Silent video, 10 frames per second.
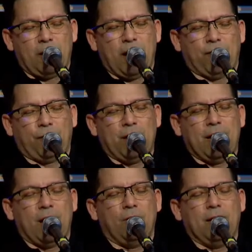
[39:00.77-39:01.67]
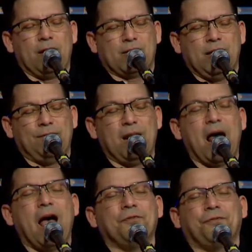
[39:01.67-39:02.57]
life right now. Let us live a
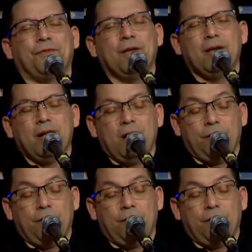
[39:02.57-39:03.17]
life of